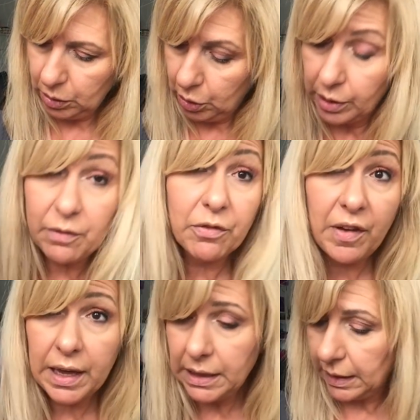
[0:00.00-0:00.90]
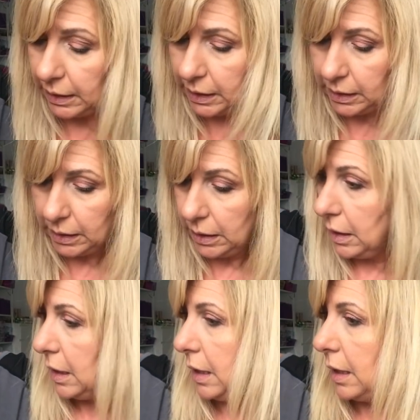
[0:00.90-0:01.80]
couldn't find any
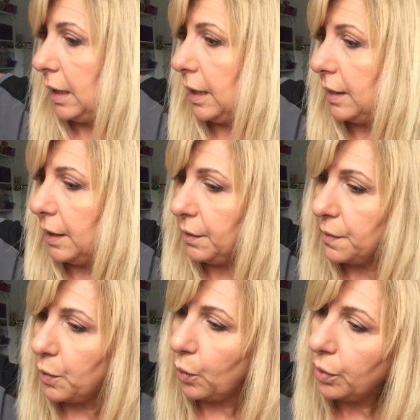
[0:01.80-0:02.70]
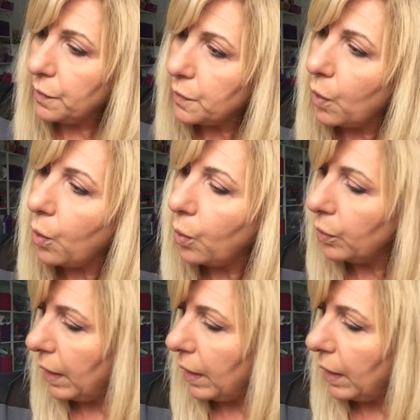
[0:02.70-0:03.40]
in their store so